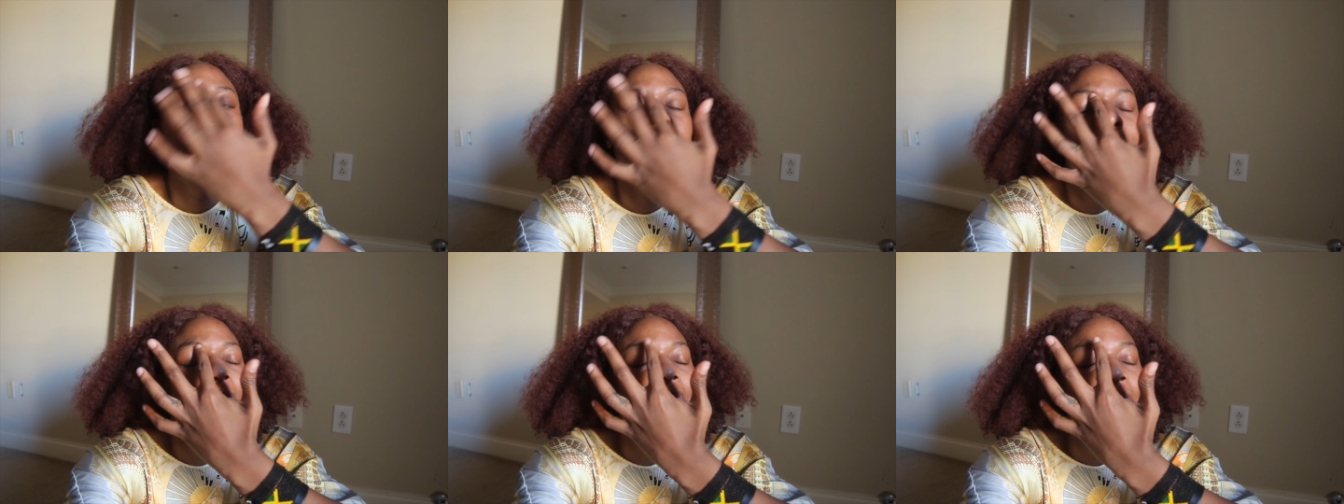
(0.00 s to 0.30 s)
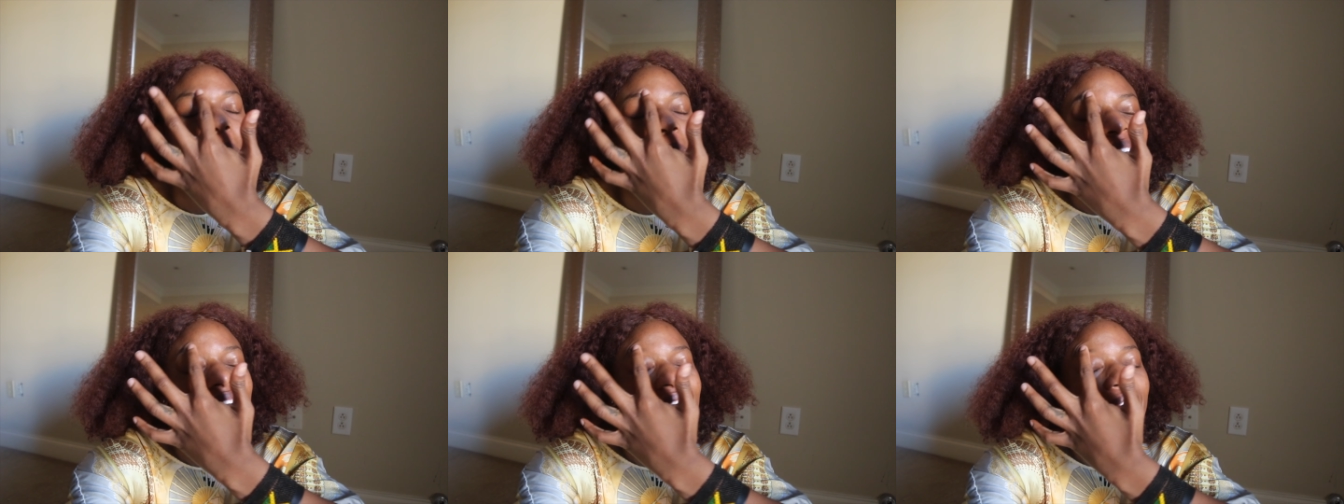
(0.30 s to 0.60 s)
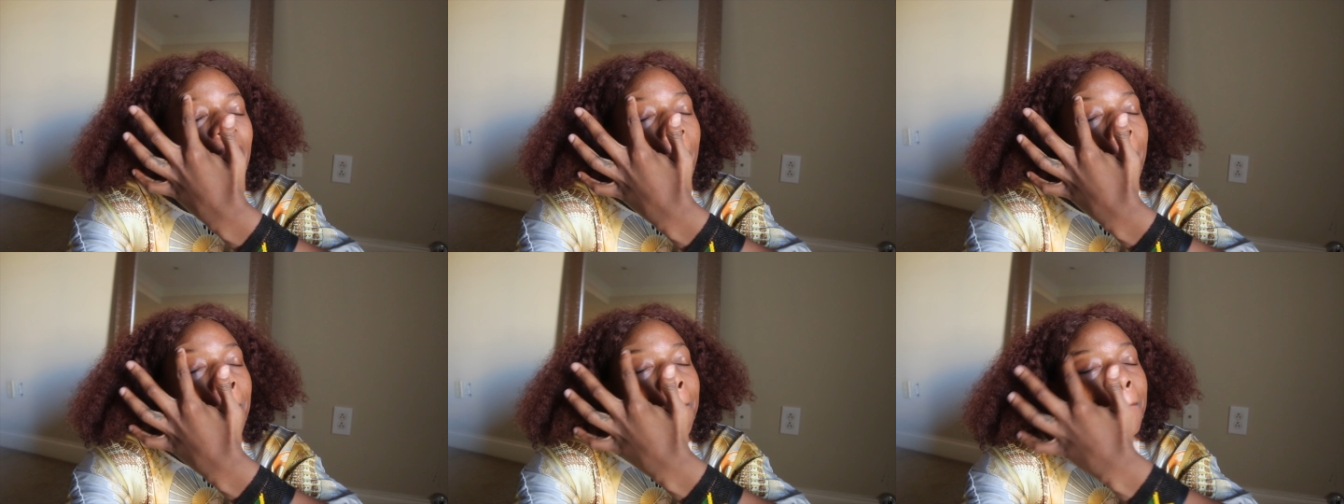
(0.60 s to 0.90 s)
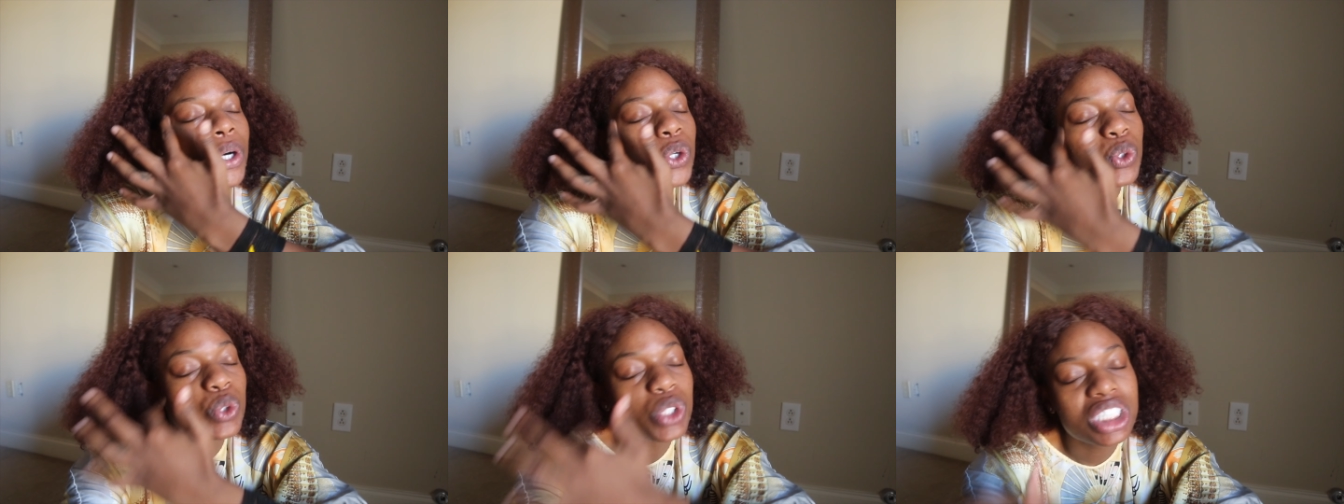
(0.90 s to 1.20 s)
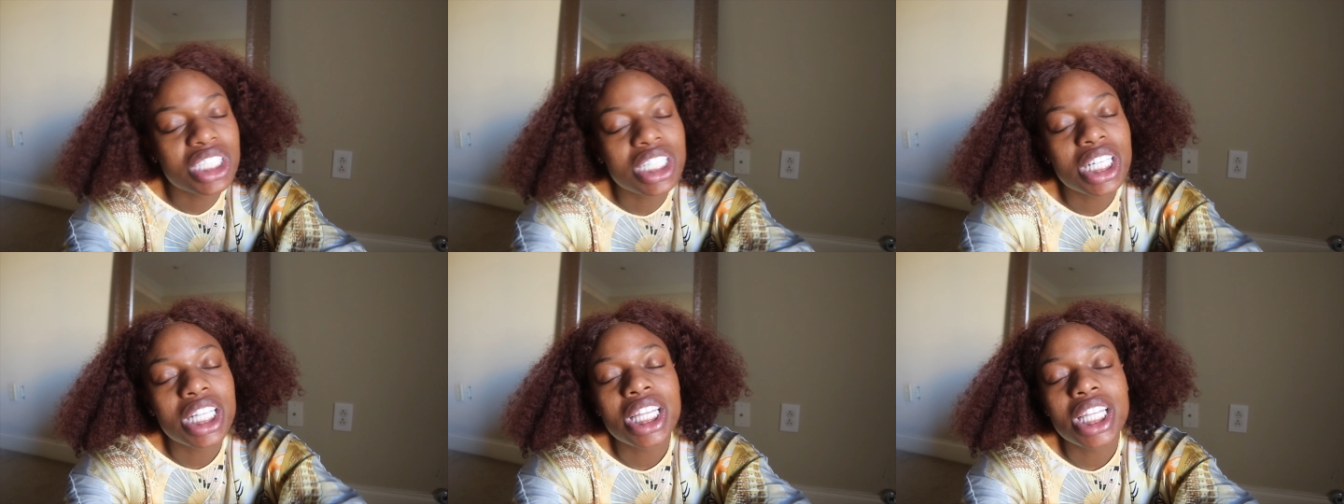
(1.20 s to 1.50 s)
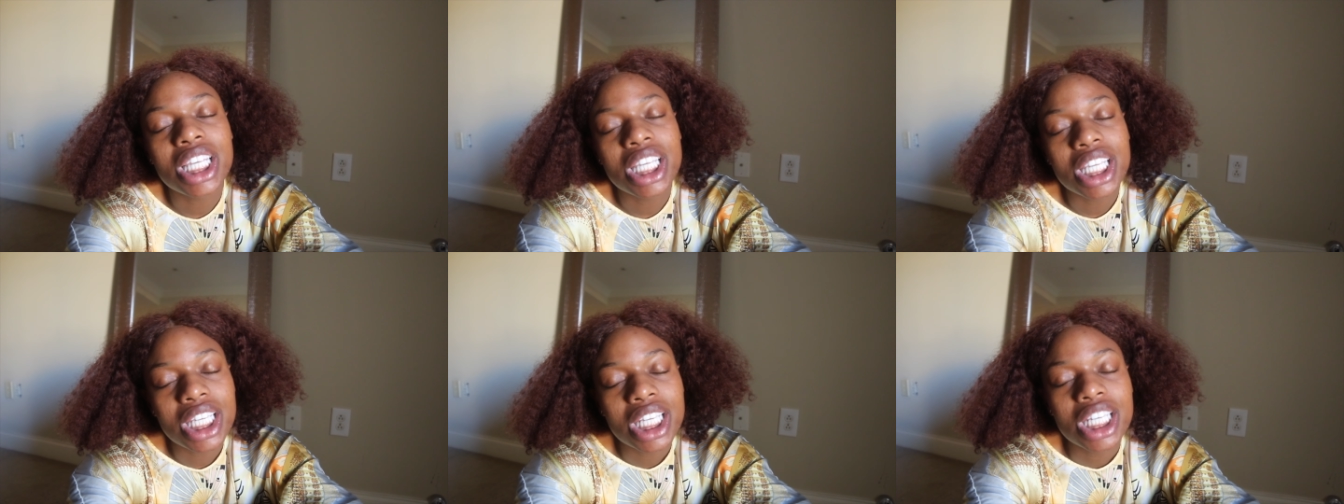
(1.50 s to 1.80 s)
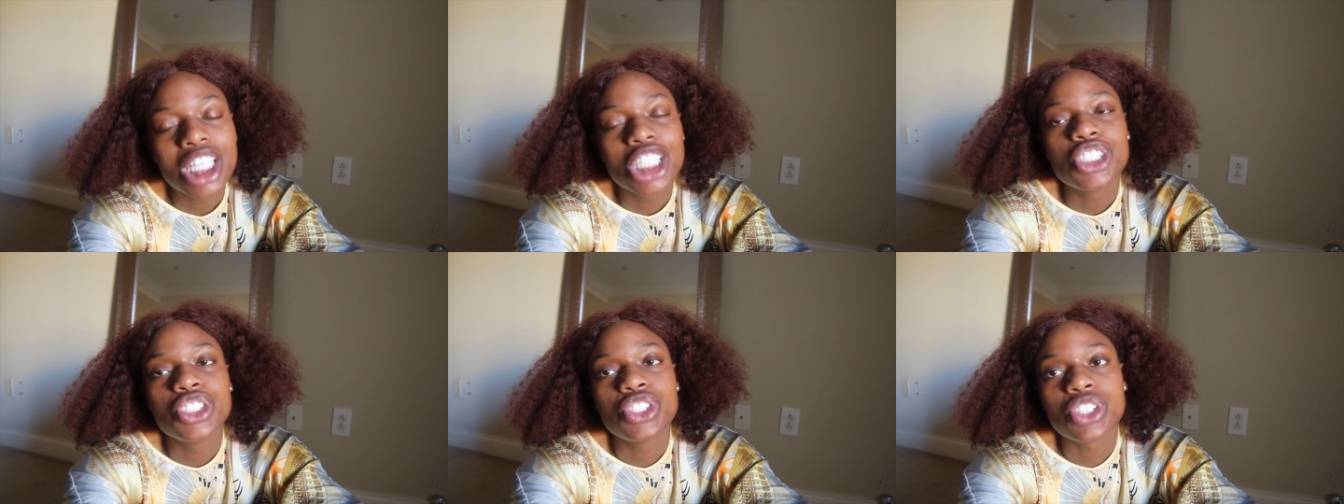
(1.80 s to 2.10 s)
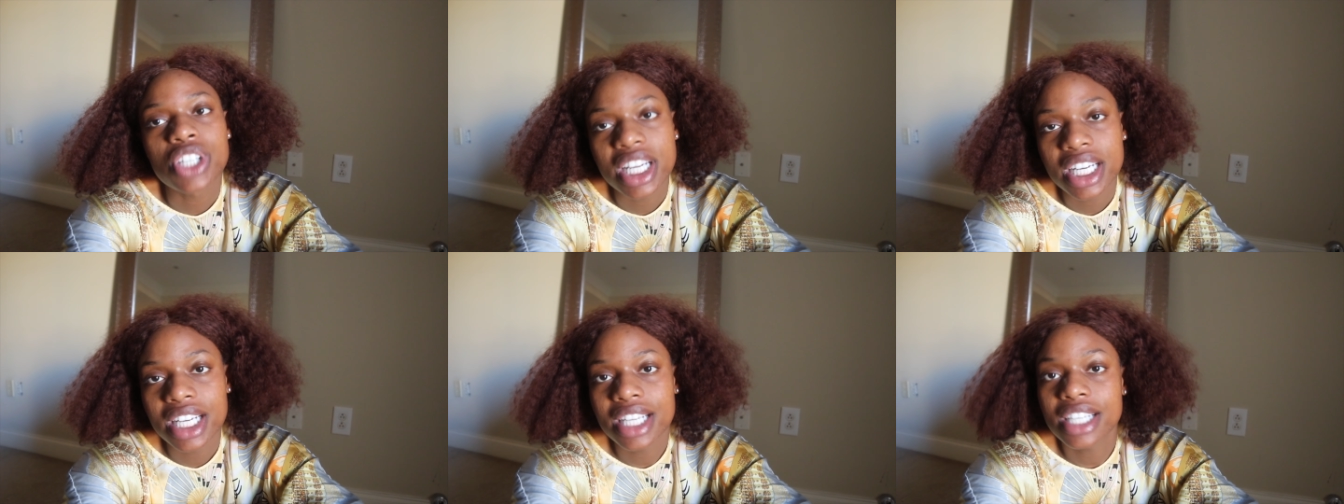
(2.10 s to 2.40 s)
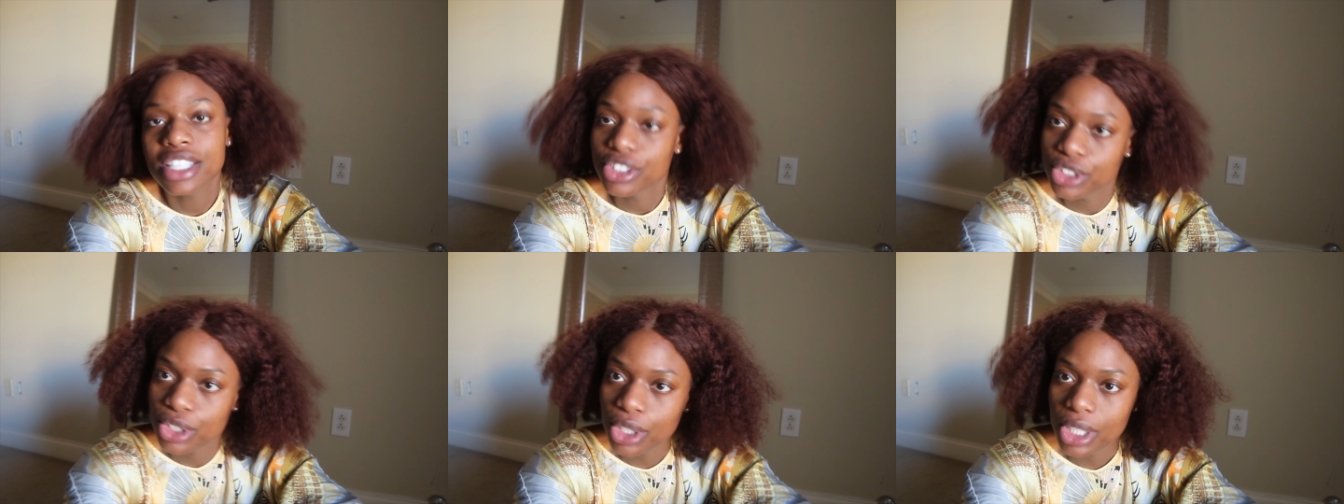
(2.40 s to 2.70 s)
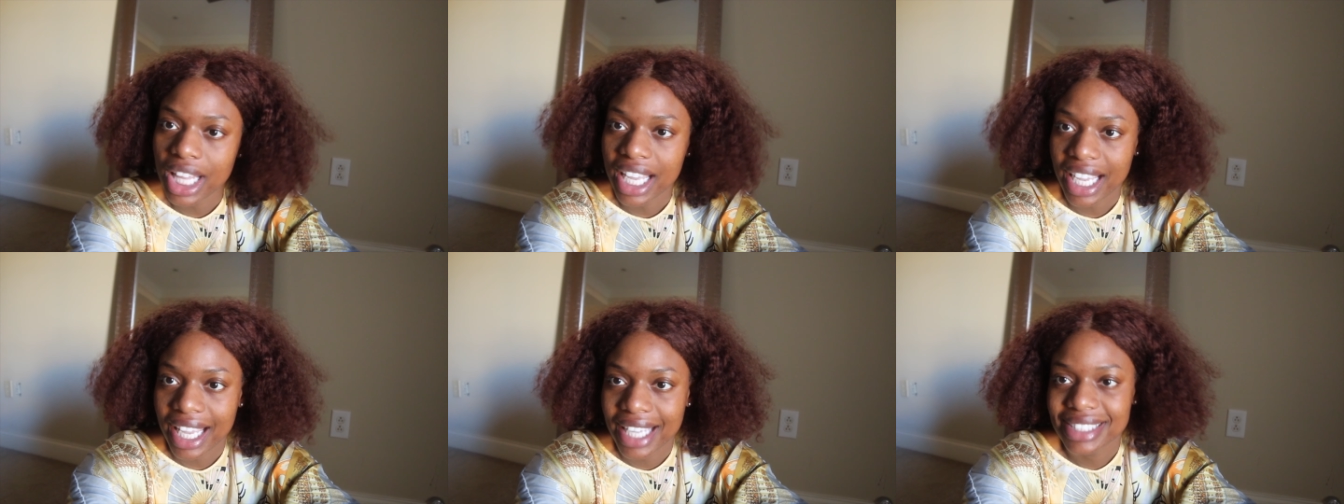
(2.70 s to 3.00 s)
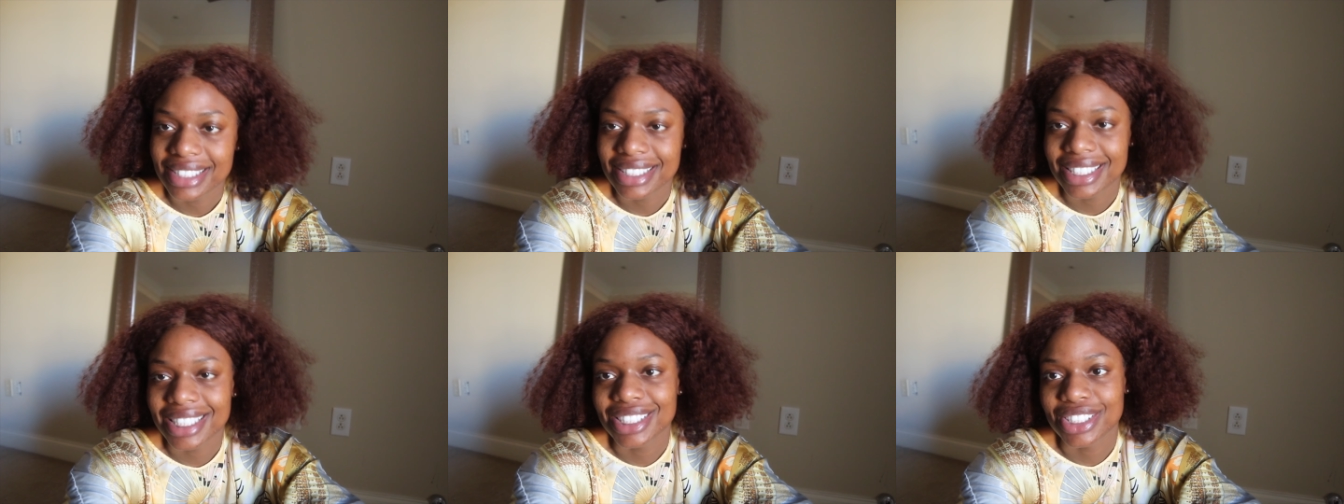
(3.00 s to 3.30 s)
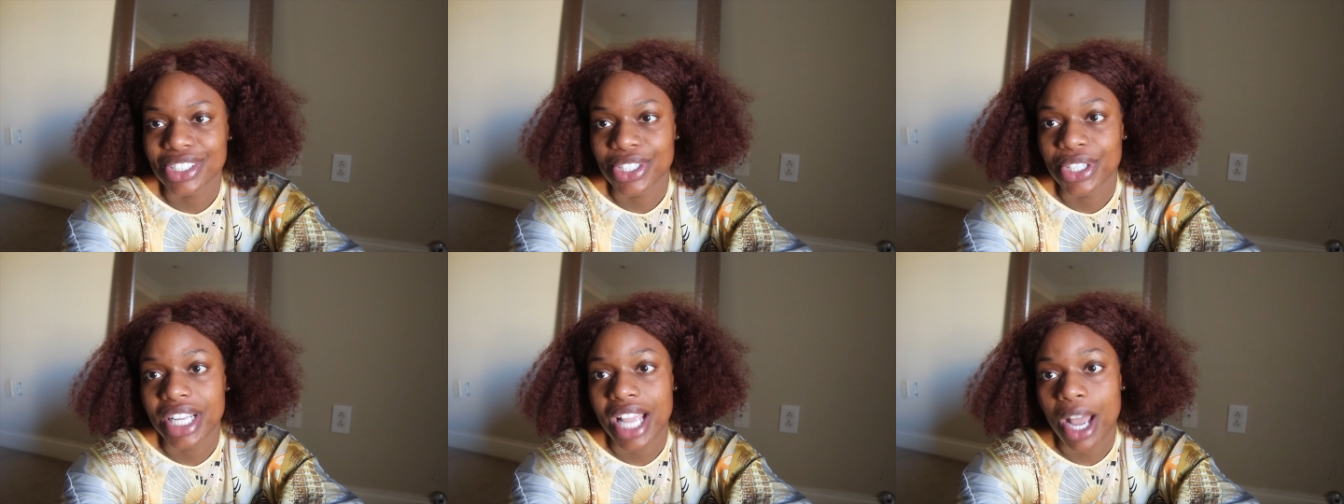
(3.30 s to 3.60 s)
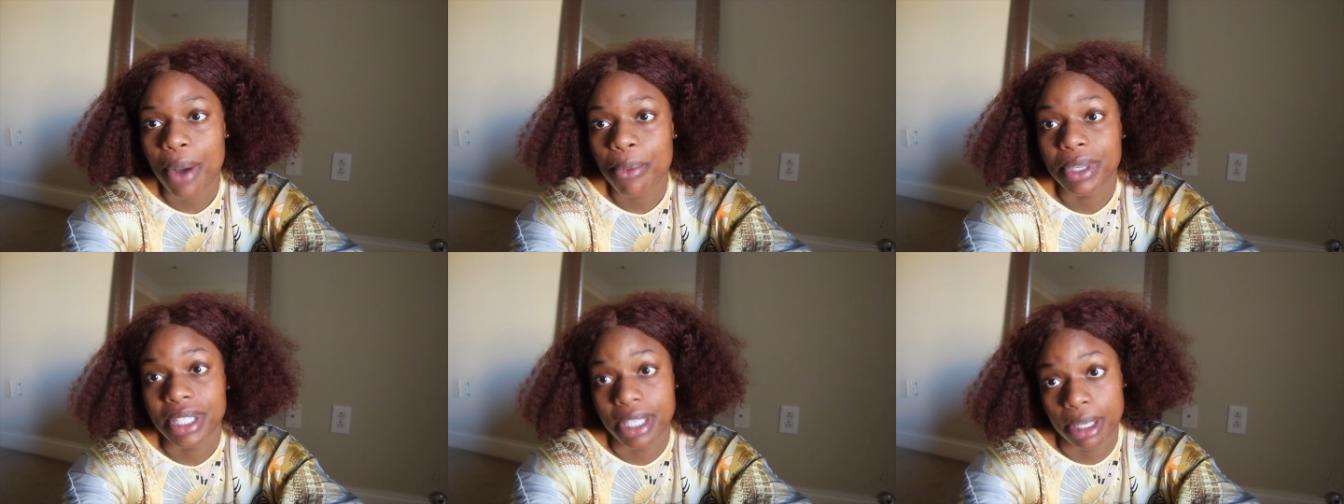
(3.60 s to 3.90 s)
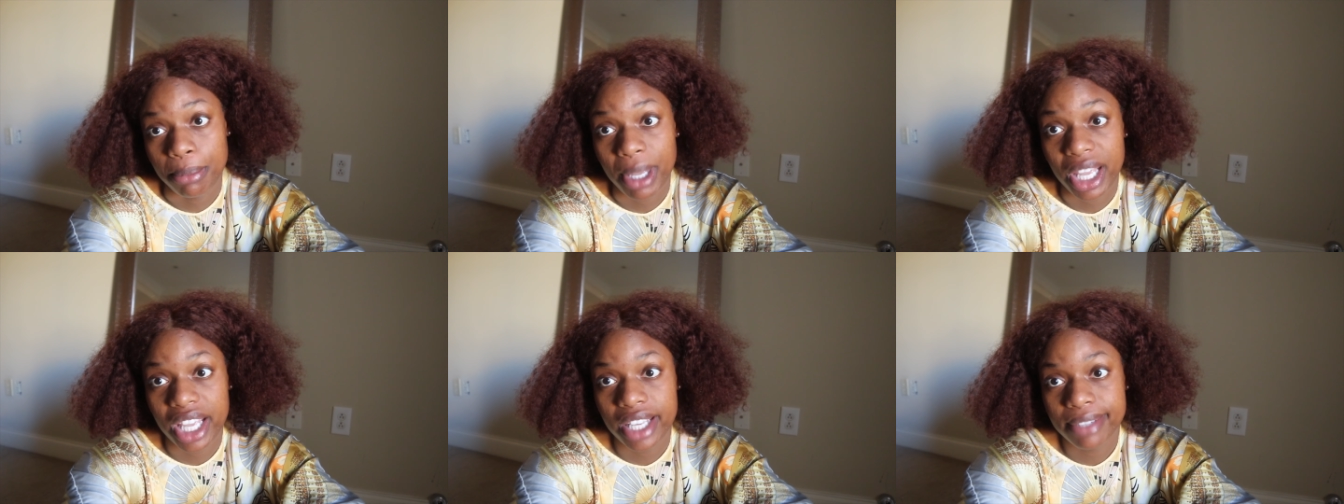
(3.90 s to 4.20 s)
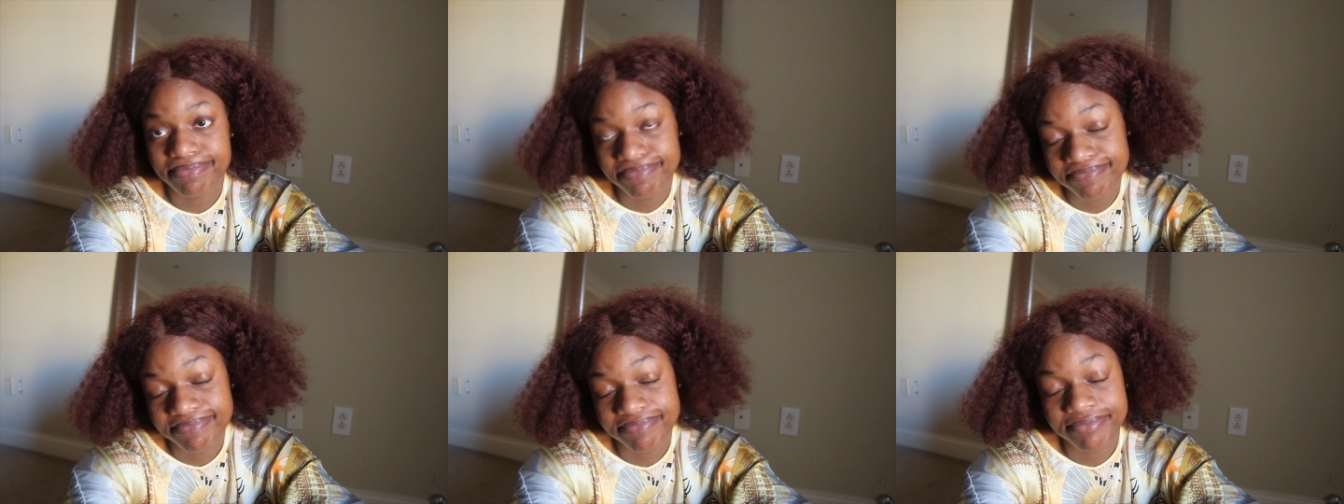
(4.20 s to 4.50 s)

but probably emotionally draining. So like at 6.30, I went to bed.